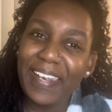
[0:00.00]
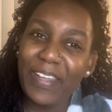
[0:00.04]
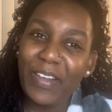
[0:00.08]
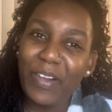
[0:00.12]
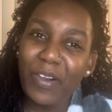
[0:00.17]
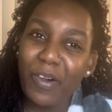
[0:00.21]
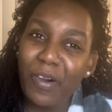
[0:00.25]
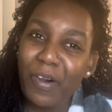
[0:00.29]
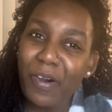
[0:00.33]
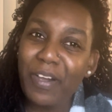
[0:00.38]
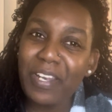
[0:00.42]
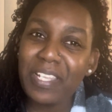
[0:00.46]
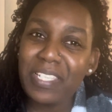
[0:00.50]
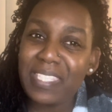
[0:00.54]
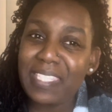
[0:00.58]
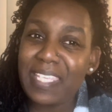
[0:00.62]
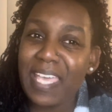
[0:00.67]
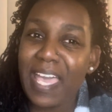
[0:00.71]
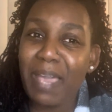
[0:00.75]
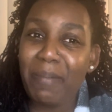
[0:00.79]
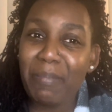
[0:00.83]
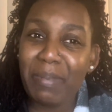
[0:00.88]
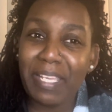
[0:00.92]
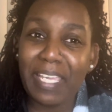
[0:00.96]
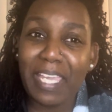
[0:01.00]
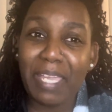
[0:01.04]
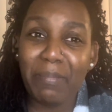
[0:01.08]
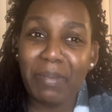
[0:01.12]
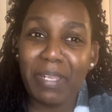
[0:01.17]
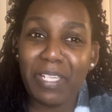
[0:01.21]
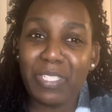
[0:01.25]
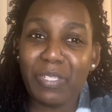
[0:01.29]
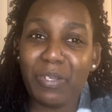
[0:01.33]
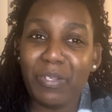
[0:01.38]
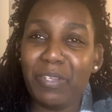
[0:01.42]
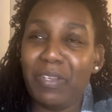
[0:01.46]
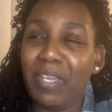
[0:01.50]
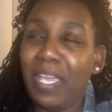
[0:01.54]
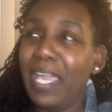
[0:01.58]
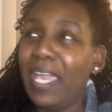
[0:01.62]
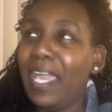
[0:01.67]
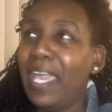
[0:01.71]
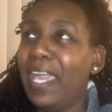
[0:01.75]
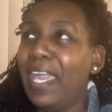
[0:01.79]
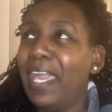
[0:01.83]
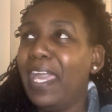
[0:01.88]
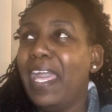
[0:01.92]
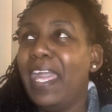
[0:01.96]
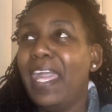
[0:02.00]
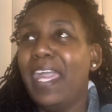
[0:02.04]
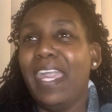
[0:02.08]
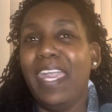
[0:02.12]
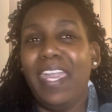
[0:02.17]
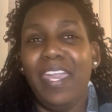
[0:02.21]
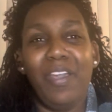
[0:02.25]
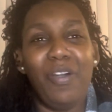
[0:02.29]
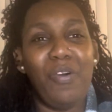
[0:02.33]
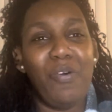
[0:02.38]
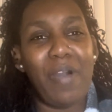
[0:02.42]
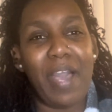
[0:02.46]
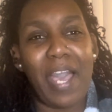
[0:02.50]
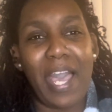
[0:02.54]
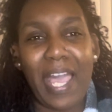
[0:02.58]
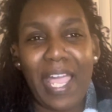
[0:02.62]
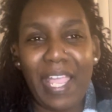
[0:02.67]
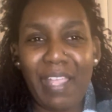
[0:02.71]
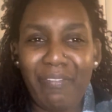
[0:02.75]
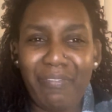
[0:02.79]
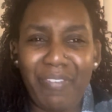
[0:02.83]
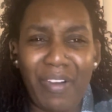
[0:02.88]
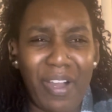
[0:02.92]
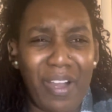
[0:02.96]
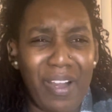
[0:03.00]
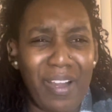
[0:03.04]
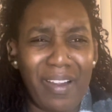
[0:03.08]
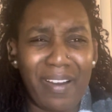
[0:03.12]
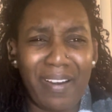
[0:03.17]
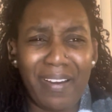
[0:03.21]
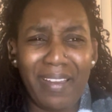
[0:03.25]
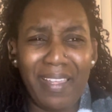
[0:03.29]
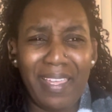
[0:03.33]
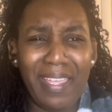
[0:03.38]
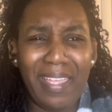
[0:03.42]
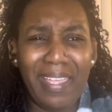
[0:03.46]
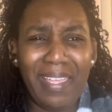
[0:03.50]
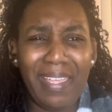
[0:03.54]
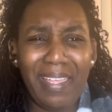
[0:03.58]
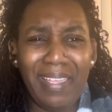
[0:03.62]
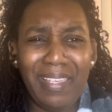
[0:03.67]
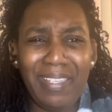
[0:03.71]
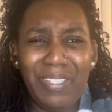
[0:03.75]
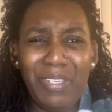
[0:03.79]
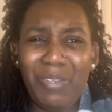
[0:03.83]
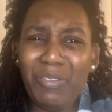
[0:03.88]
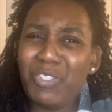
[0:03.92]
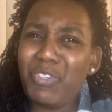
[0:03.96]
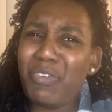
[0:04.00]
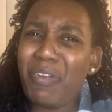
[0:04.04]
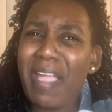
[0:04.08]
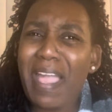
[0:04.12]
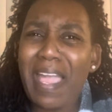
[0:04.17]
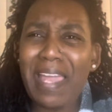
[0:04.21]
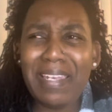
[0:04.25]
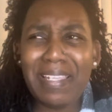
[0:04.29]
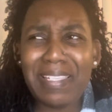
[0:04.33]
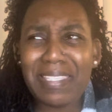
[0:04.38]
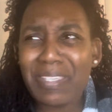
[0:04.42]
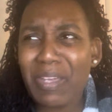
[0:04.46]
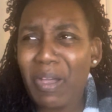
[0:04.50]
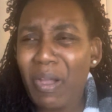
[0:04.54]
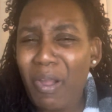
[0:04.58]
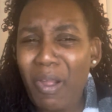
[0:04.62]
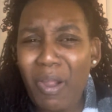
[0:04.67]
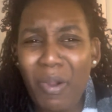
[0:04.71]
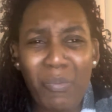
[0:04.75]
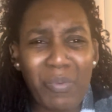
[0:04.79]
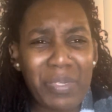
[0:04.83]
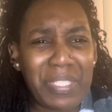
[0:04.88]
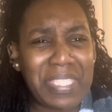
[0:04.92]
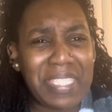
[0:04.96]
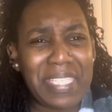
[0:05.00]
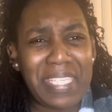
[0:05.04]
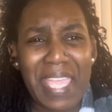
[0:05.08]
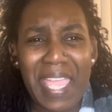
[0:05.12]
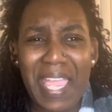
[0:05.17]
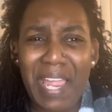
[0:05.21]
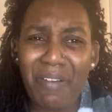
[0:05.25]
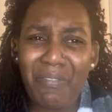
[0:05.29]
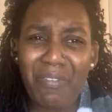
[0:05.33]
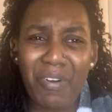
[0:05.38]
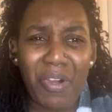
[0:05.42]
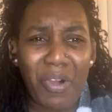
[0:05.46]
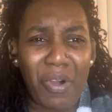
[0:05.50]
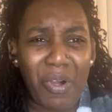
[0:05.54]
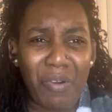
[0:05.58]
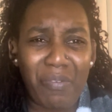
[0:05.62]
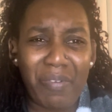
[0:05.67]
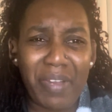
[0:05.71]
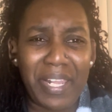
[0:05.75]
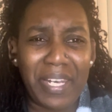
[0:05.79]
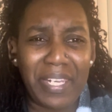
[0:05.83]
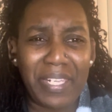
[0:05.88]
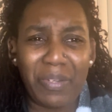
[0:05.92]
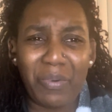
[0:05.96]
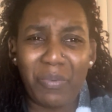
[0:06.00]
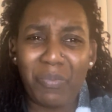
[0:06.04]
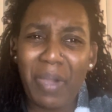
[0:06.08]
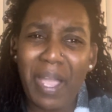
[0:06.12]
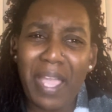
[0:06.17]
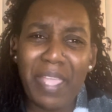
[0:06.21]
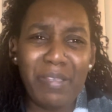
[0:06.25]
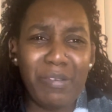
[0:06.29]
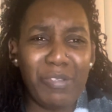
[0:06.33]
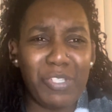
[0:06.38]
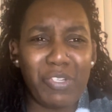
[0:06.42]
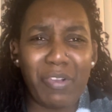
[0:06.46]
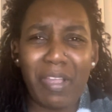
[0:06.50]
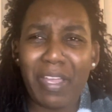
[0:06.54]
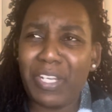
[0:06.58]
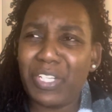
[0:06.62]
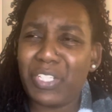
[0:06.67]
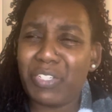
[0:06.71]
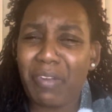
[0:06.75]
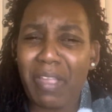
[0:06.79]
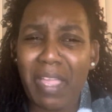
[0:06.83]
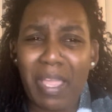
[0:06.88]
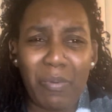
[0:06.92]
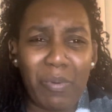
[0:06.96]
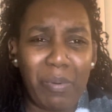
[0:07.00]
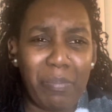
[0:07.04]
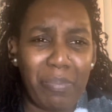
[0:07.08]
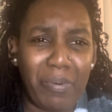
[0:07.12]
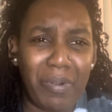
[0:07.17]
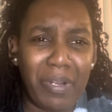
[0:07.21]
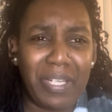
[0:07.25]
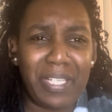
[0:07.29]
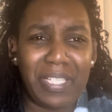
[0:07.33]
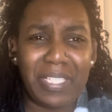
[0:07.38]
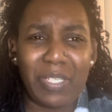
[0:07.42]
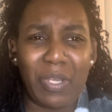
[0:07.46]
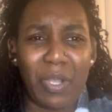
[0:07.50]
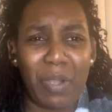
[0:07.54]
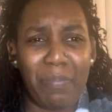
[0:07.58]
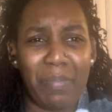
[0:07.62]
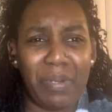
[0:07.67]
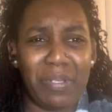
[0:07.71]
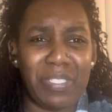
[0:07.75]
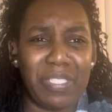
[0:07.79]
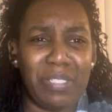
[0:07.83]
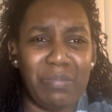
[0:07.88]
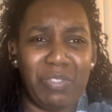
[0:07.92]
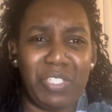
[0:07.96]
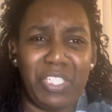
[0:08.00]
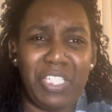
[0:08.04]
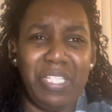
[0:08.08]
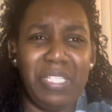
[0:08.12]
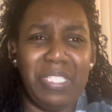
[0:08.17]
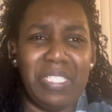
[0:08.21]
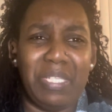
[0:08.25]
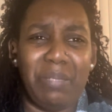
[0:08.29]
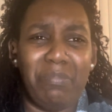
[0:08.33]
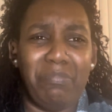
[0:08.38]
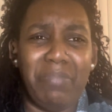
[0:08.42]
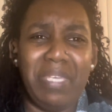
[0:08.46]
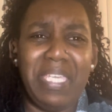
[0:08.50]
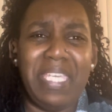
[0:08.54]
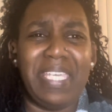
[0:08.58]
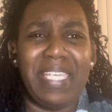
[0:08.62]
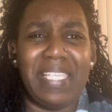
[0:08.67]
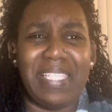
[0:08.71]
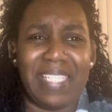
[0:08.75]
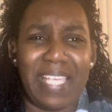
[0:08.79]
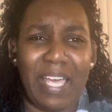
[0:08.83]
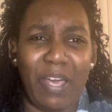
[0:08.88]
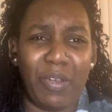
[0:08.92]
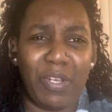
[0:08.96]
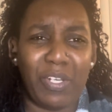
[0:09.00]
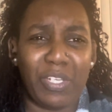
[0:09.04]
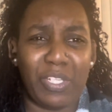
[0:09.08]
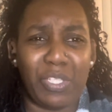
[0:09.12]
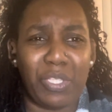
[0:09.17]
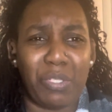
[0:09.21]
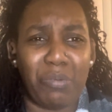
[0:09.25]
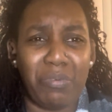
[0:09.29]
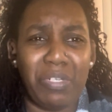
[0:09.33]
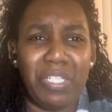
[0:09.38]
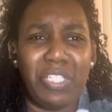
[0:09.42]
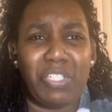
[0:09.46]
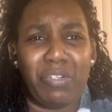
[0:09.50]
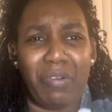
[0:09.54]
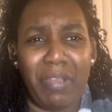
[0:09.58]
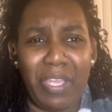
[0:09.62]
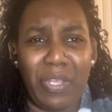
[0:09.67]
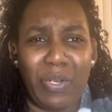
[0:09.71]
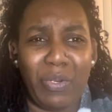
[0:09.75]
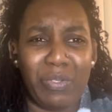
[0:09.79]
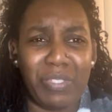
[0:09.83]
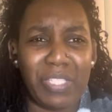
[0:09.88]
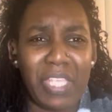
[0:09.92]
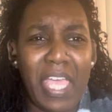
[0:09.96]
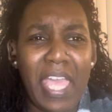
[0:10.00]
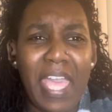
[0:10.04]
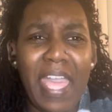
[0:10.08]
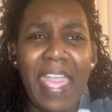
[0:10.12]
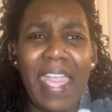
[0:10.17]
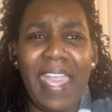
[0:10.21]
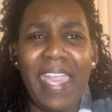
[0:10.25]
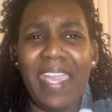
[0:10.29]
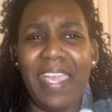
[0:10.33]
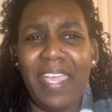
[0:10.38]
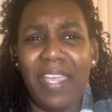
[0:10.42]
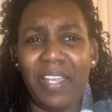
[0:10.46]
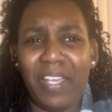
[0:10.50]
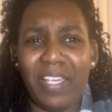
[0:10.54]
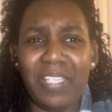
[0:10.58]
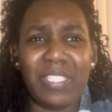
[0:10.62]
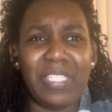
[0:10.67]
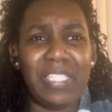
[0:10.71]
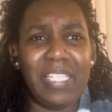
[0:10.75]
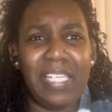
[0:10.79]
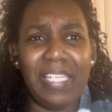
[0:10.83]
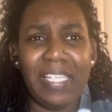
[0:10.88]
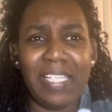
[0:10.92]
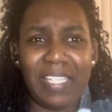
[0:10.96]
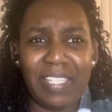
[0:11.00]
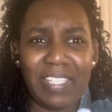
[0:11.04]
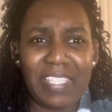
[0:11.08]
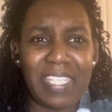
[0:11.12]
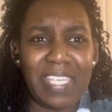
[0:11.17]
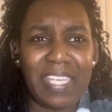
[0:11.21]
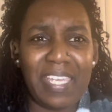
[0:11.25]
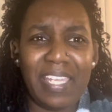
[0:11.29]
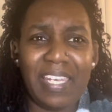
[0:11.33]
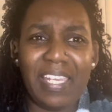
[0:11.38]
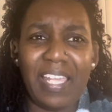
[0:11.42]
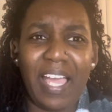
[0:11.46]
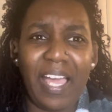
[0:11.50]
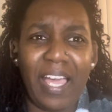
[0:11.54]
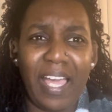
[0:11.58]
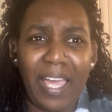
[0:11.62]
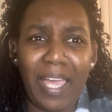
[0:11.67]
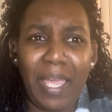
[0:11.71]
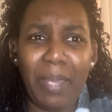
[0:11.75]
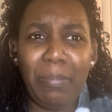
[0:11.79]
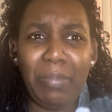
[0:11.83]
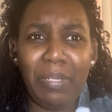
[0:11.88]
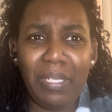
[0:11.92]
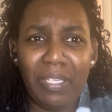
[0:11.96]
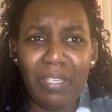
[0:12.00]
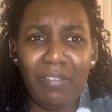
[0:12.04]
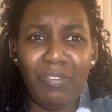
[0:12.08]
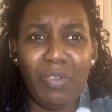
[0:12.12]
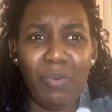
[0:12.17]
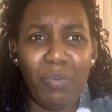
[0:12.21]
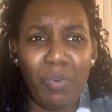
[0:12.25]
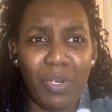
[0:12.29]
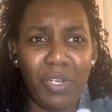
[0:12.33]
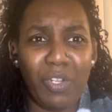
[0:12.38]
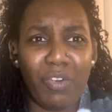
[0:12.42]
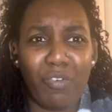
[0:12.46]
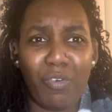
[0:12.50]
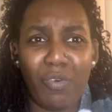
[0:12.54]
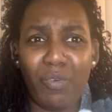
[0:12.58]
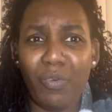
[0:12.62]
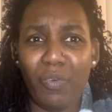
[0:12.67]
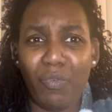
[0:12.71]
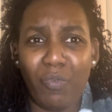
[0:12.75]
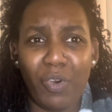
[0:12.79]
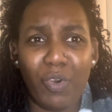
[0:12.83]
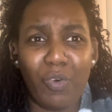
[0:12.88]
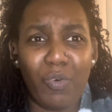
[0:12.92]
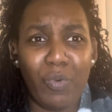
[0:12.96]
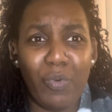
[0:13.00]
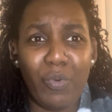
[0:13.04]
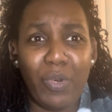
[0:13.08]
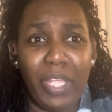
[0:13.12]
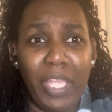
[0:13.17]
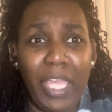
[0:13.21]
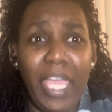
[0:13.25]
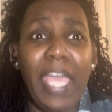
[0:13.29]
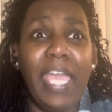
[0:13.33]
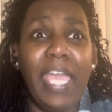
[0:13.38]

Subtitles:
All this time in the game, that's all you had? And here go Ivar. You tried this card with Ciara already. Why are you trying to try it with Britney? Talking about she's the meekest out of the three traitors. Because Dylan said, I believe you were recruited.